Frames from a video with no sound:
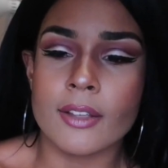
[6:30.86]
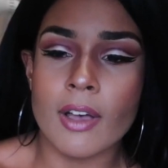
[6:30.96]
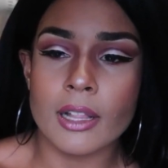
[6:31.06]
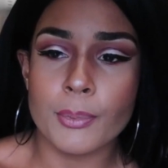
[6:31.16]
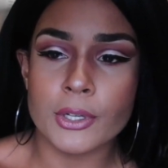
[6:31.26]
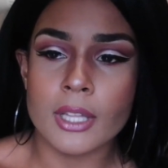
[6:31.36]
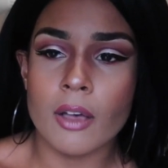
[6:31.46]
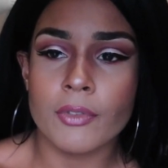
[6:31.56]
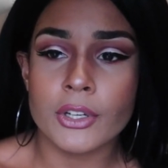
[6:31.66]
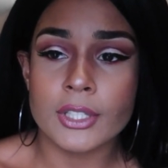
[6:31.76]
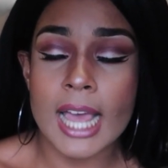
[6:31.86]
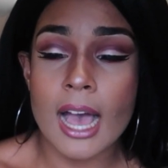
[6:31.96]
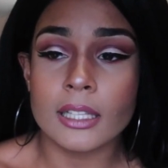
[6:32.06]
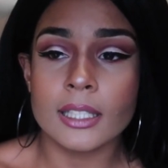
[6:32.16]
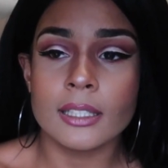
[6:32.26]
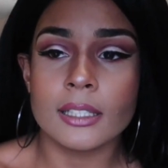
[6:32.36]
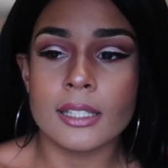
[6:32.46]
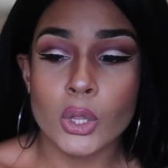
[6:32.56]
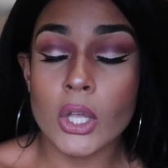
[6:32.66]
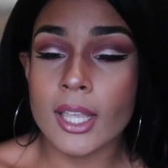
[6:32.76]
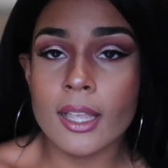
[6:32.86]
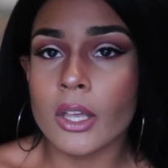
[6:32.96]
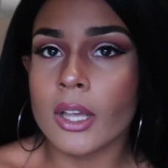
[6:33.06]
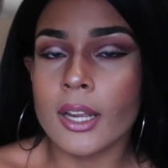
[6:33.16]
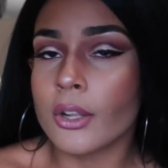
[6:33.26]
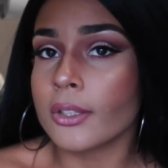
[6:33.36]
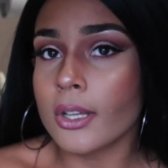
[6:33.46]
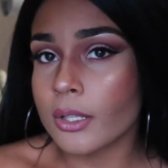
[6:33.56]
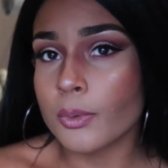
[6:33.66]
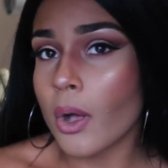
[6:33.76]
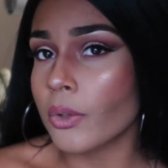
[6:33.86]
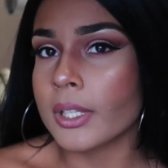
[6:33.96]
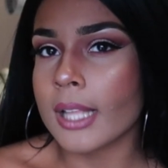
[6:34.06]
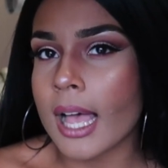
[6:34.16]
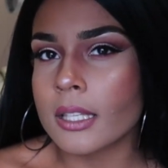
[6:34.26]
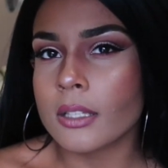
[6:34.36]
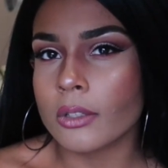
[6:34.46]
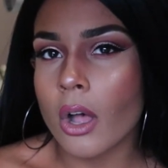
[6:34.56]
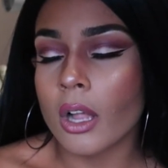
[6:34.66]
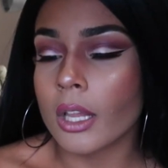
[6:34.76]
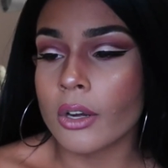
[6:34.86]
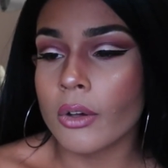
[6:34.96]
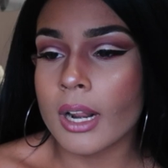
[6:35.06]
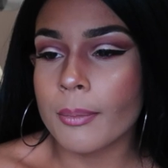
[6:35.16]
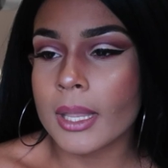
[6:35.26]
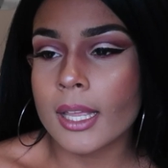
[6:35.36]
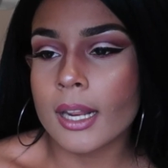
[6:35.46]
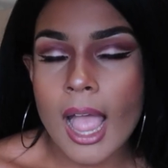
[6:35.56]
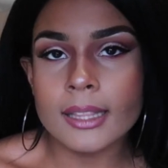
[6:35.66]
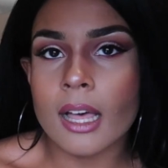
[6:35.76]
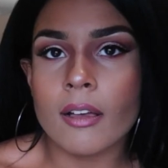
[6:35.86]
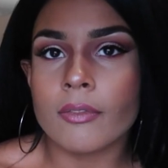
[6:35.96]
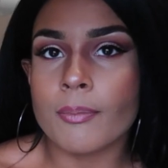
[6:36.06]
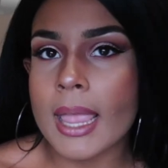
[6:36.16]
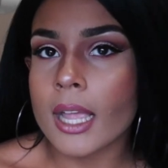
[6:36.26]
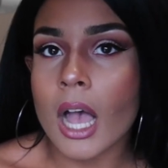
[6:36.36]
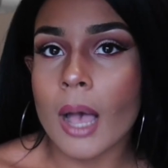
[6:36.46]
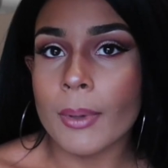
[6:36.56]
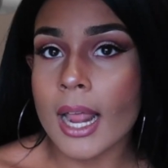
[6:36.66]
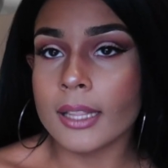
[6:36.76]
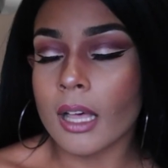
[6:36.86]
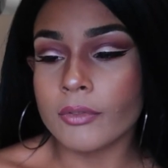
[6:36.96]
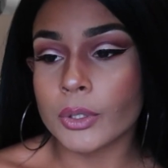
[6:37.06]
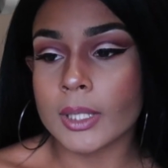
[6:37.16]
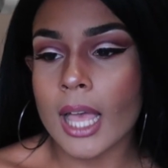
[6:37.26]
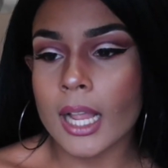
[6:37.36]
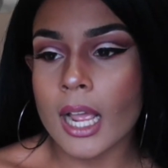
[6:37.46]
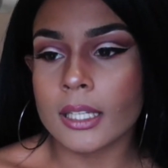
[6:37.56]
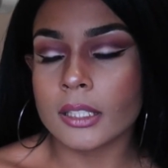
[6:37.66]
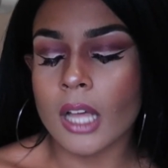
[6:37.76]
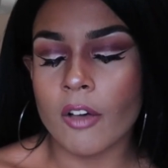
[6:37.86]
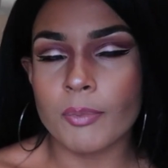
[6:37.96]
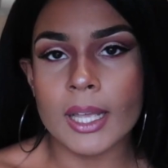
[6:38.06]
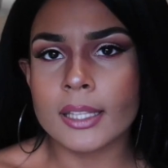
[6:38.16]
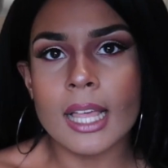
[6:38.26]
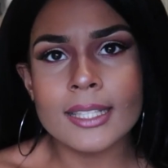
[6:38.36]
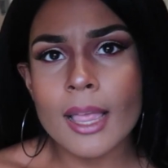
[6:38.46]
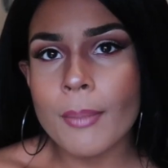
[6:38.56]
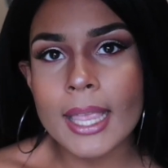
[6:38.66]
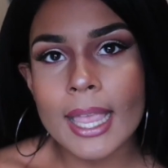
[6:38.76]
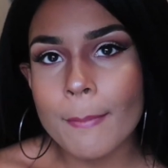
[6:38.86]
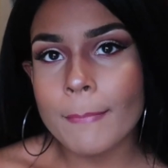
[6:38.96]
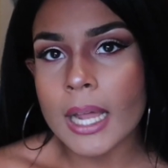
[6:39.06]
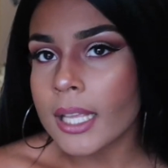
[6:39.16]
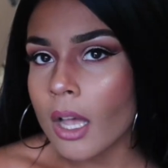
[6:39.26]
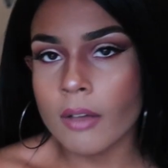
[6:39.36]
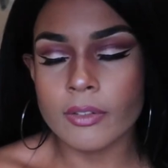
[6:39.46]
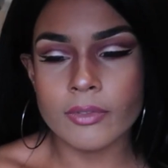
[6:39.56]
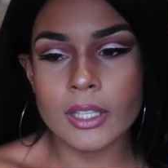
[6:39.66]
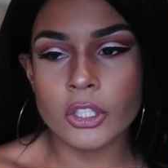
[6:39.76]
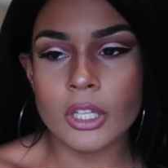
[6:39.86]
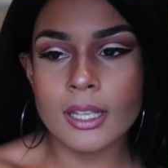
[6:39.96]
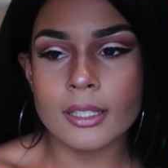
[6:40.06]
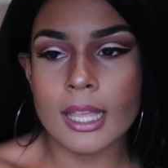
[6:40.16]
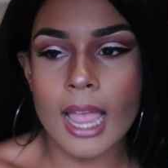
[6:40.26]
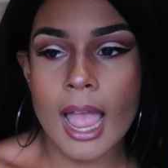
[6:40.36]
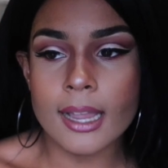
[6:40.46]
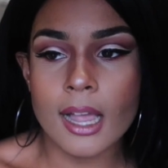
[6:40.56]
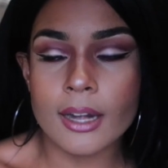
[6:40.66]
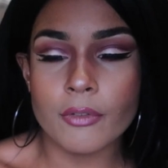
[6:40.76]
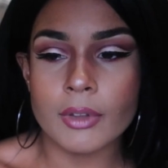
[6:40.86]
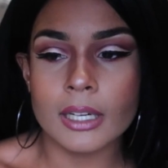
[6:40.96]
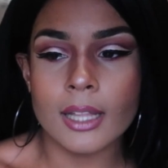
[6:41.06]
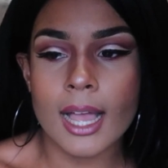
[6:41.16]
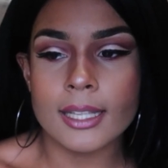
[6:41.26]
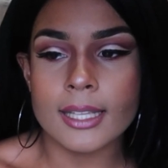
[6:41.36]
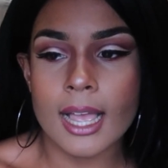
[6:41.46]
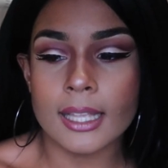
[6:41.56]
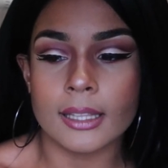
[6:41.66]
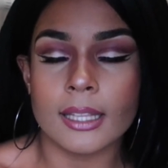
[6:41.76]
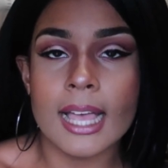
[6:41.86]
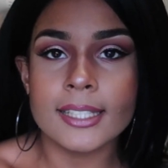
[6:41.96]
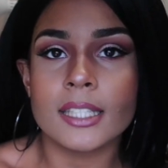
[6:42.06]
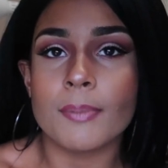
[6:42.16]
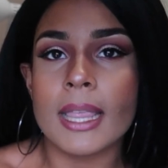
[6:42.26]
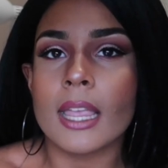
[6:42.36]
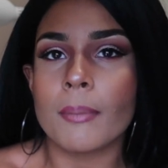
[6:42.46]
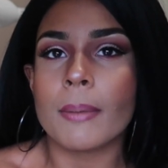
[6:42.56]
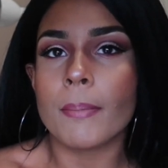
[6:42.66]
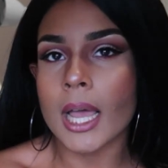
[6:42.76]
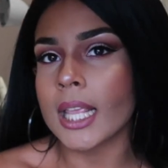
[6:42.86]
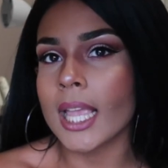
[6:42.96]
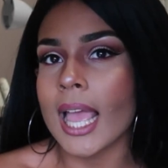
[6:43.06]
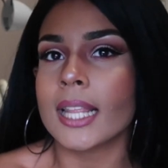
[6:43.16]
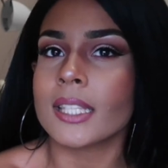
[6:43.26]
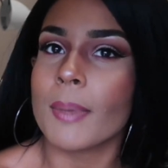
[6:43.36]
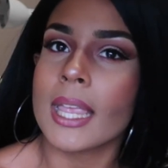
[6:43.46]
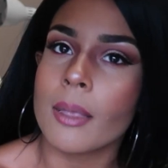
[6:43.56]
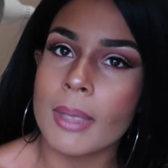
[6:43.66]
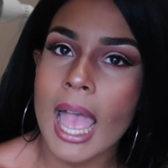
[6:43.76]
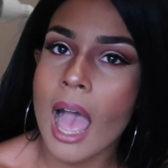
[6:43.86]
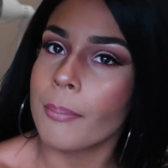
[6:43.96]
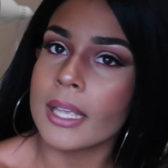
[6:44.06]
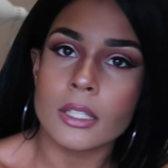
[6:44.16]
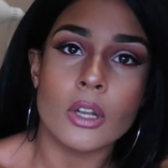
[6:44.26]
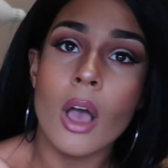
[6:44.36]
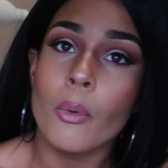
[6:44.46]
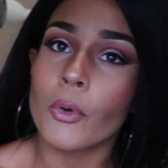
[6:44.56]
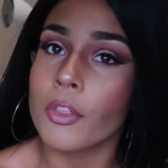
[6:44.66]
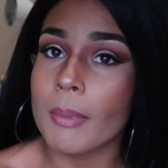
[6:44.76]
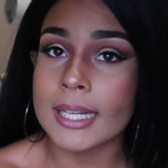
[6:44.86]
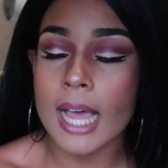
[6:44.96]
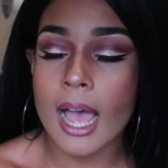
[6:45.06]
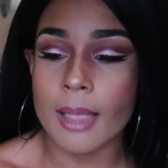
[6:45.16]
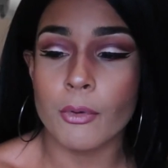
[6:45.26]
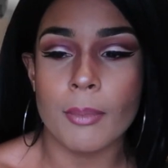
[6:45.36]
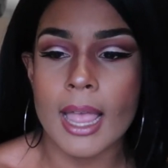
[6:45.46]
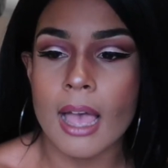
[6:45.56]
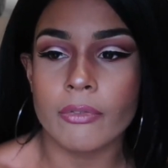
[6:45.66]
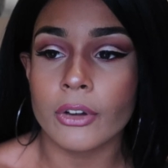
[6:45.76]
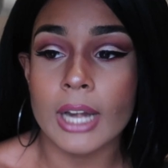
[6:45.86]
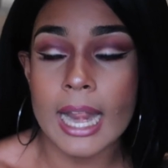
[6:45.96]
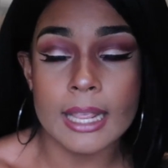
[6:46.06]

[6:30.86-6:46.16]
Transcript: develop yourself and your talents, looking good, your looks will only last so long, you know what I mean? I love makeup and I love doing that kind of stuff, but unless I'm making money off of this shit, like I kind of realize that unless it's making me money and it's making me happy, it's not worth my time or my effort